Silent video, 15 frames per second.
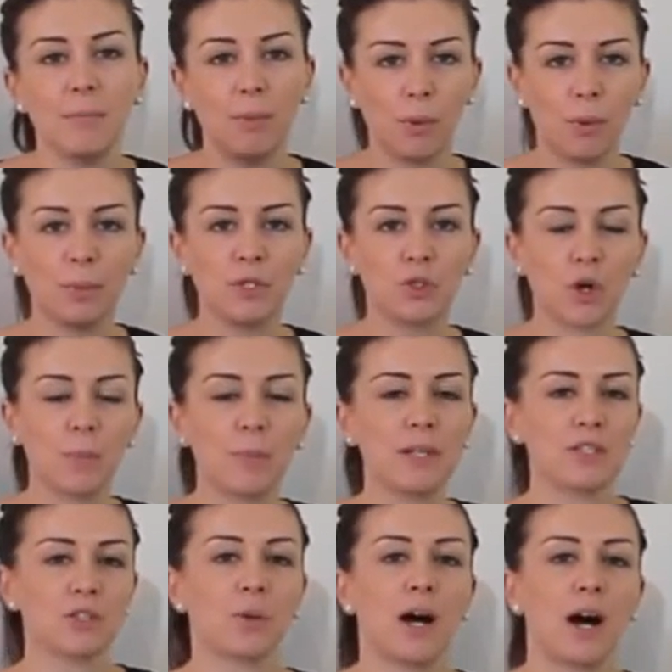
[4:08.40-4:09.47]
But when we drop
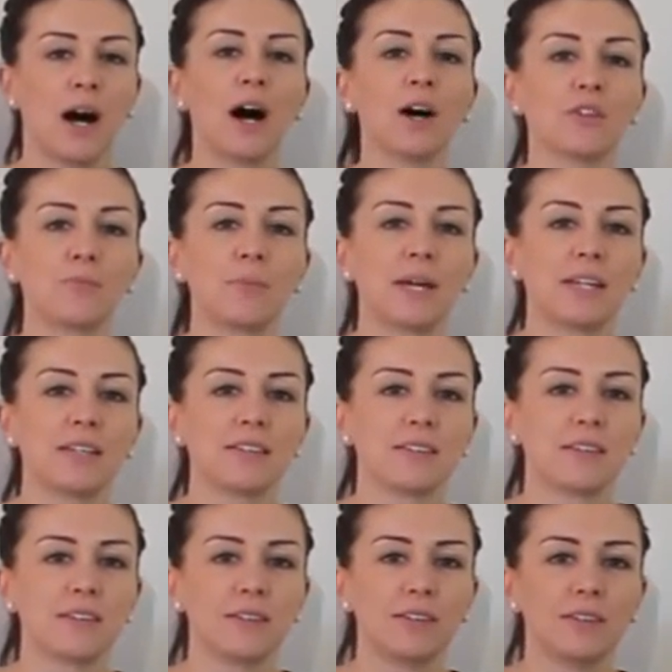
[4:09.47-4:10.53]
into our heart
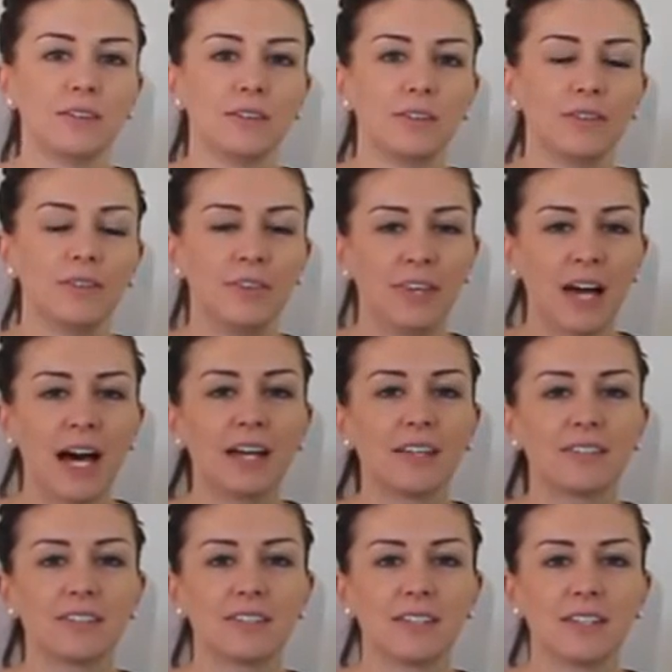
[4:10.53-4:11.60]
space,
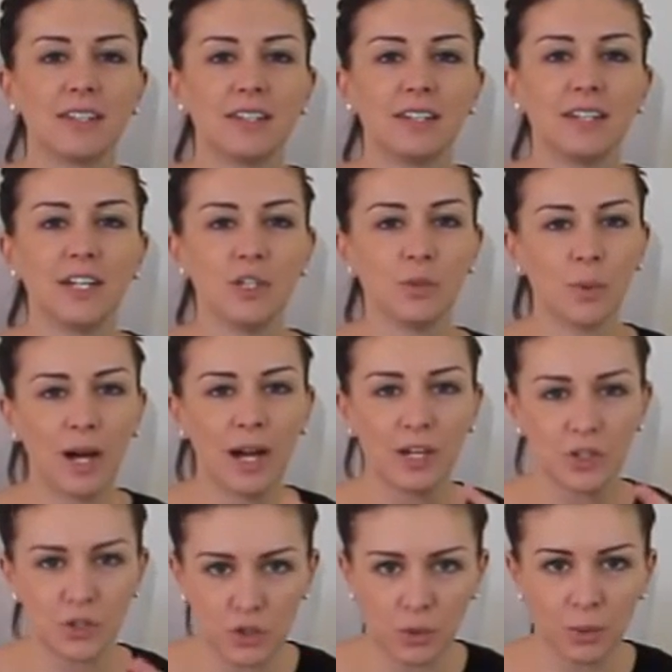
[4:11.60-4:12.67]
that is where
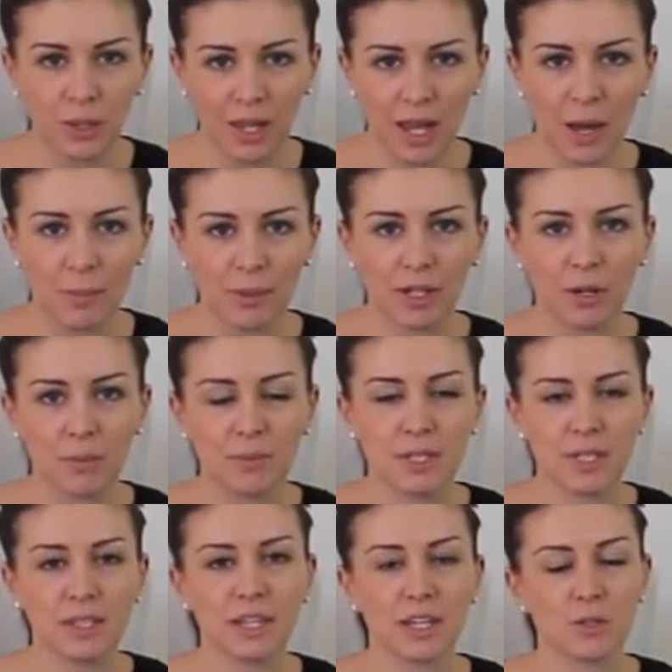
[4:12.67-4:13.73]
true alignment comes
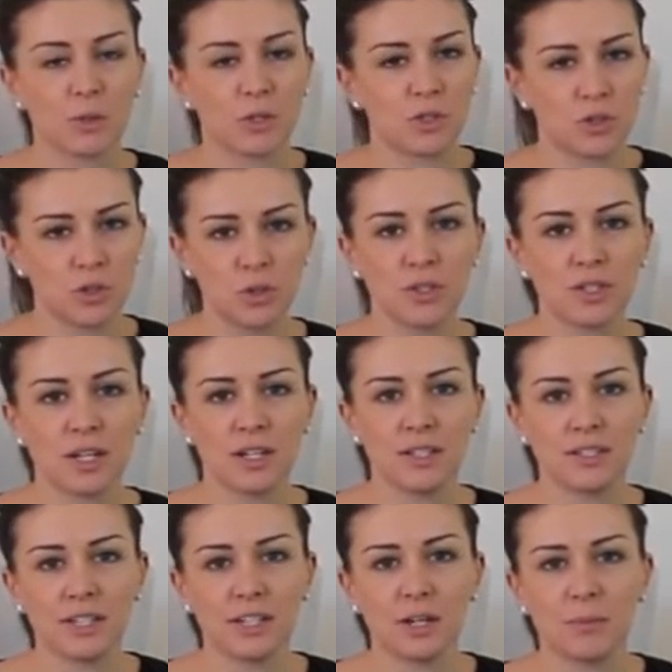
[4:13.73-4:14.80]
in, that's where true
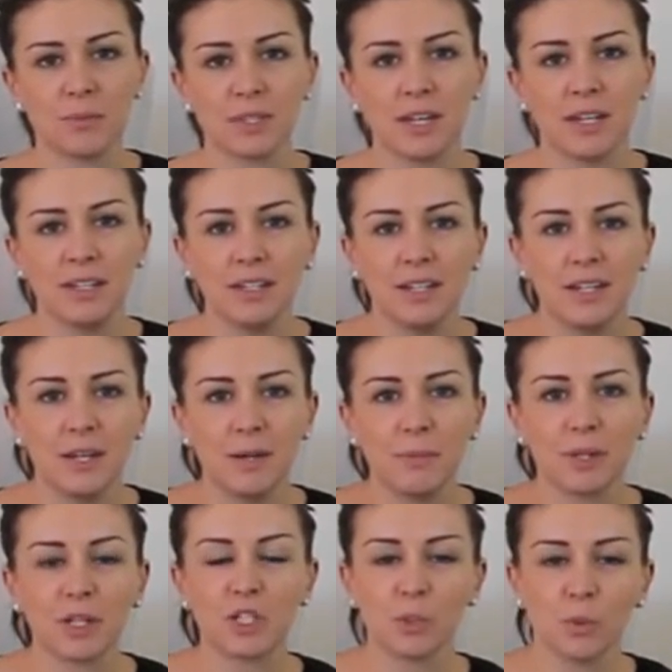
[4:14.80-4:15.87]
certainty comes in,
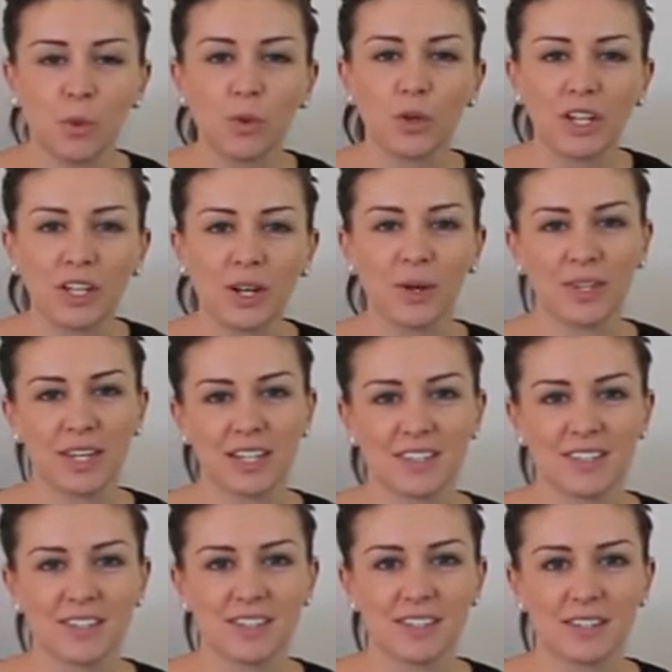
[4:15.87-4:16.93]
because you already know the
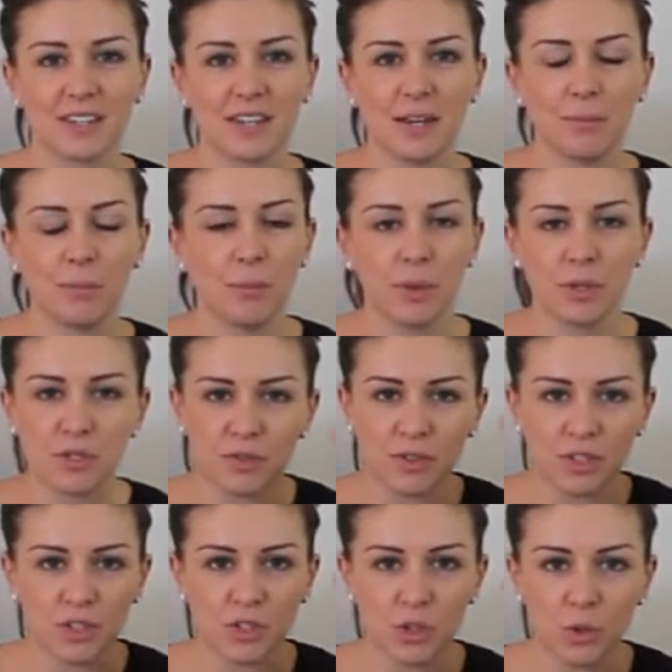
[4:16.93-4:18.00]
answers. But most of
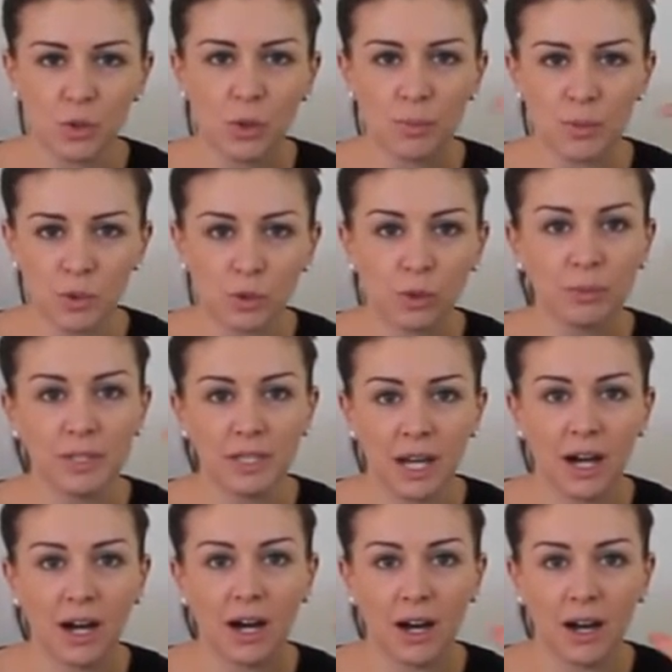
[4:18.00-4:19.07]
us are too absorbed in
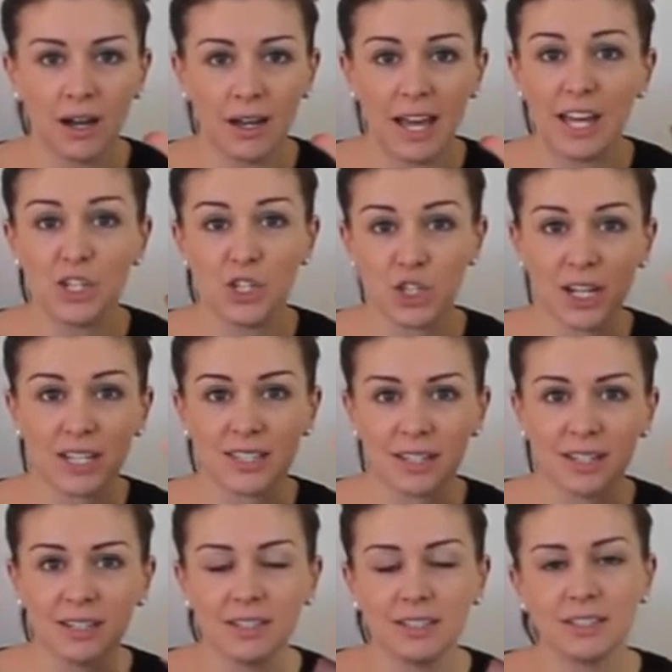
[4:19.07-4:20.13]
our head
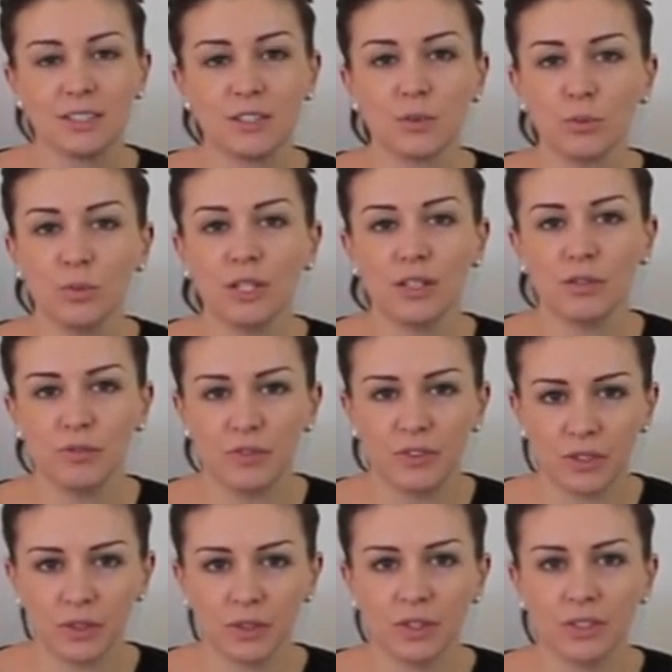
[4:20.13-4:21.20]
chatter to really
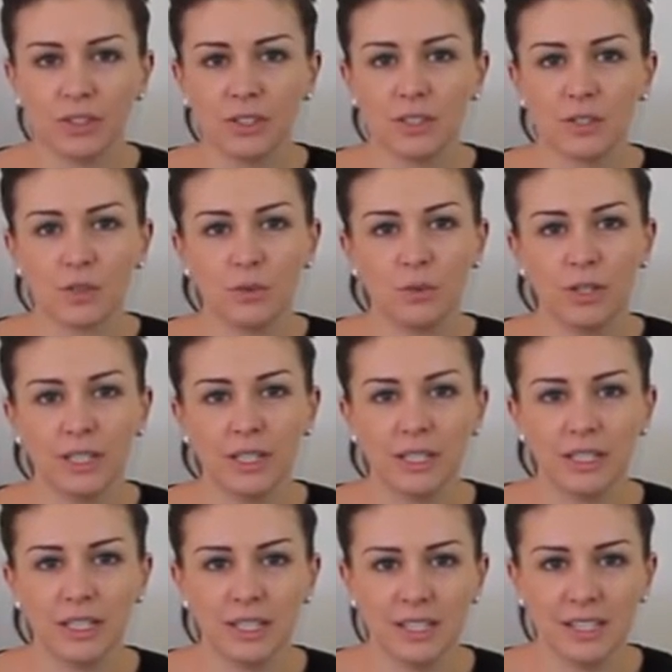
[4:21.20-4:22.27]
feel, to
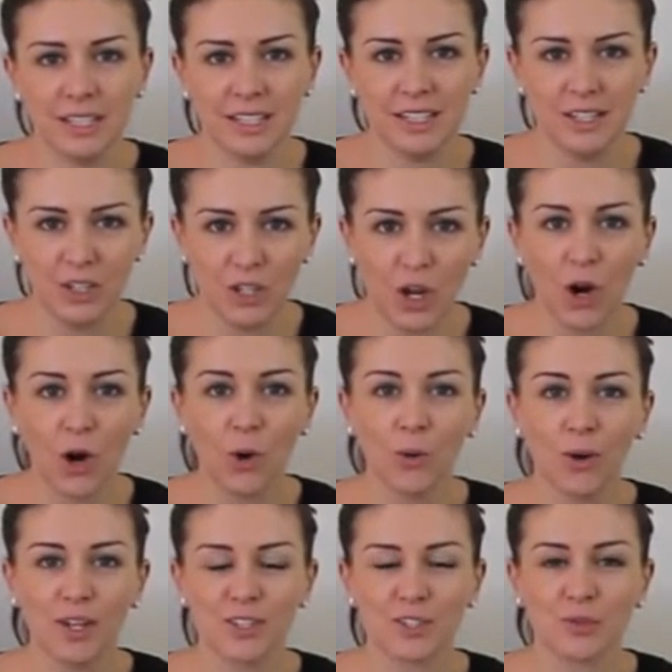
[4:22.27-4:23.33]
really
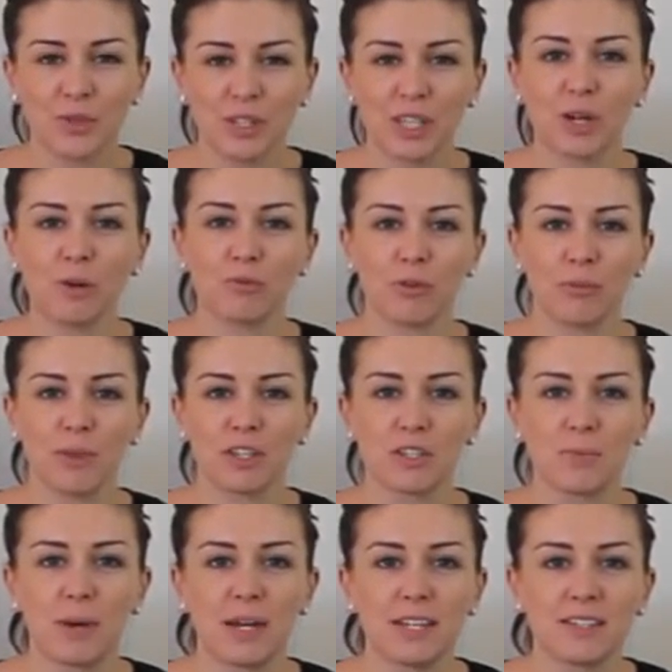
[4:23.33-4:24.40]
know, and to really come from that
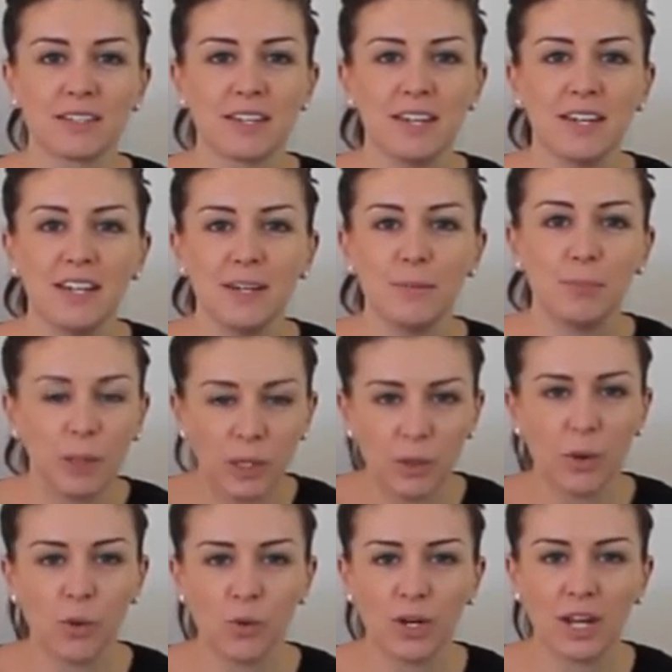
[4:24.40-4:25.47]
space. But
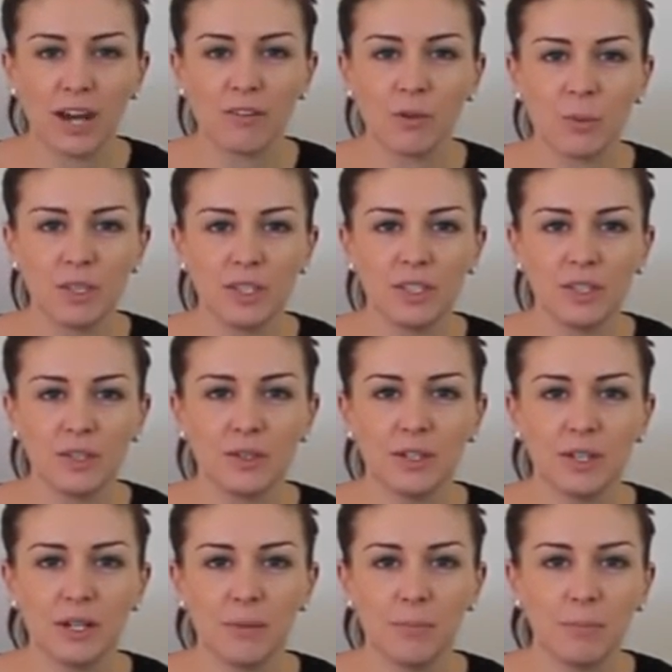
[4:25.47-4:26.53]
you already have it within you.
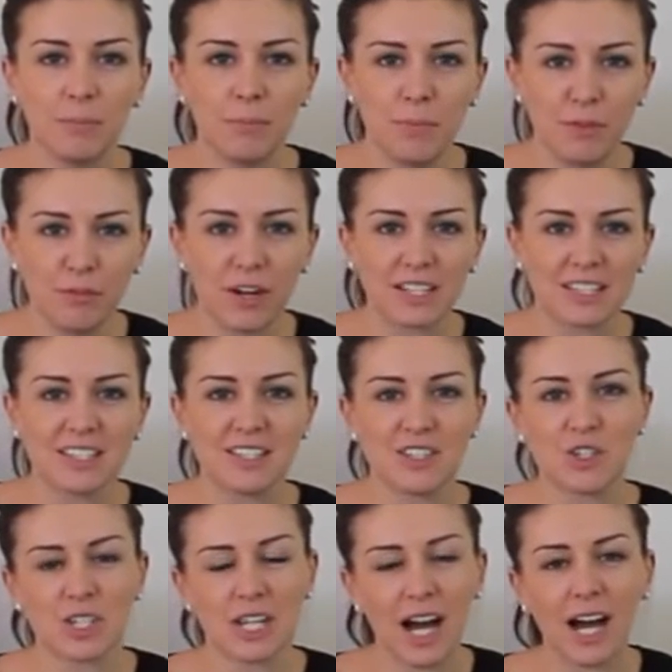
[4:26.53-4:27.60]
The fact is
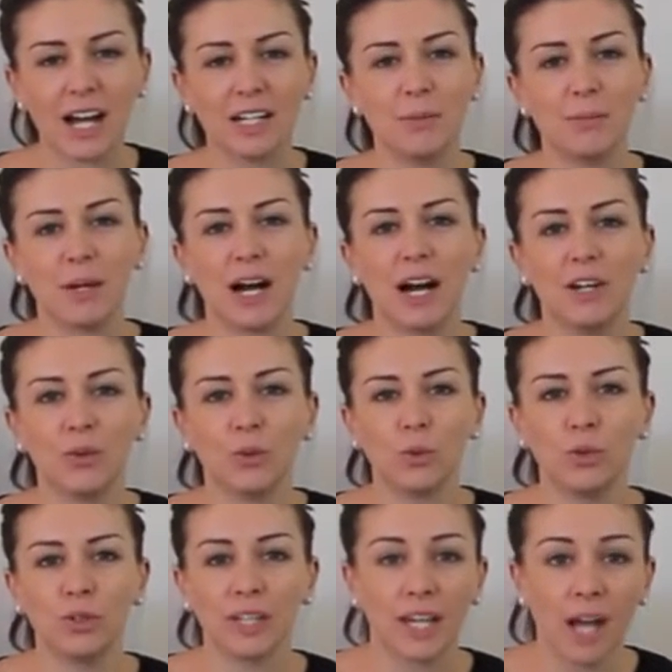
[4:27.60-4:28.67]
it's just hiding behind
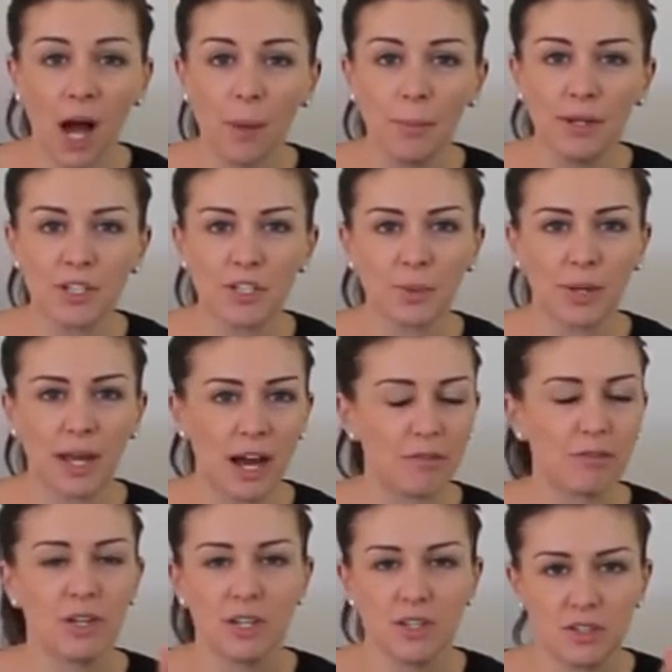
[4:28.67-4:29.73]
all the garbage that we
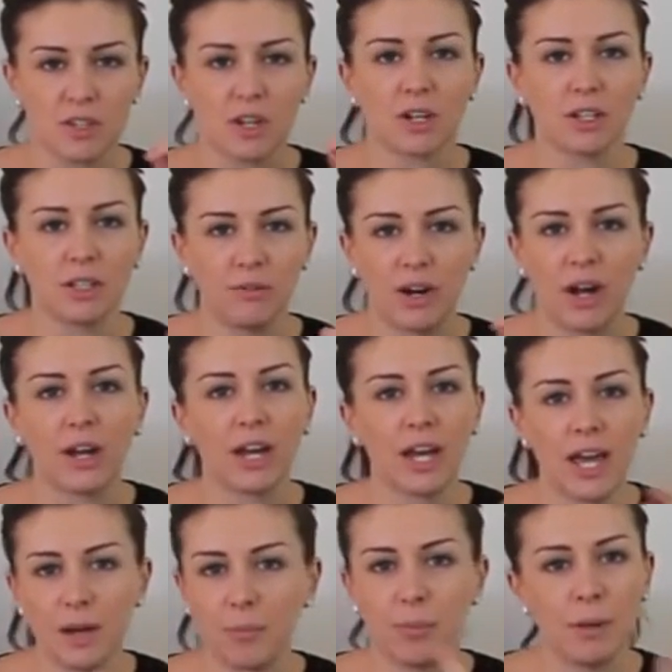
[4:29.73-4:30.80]
have circling around our
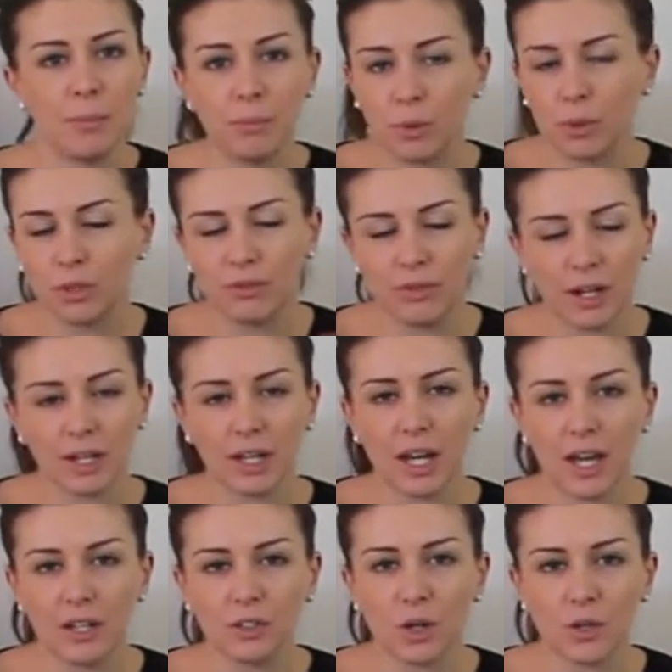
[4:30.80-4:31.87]
head, pinballing around our
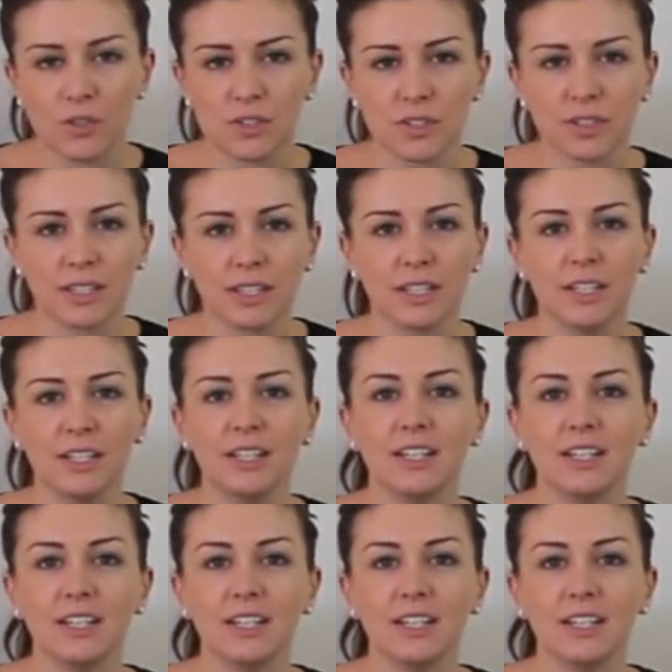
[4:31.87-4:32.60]
head constantly.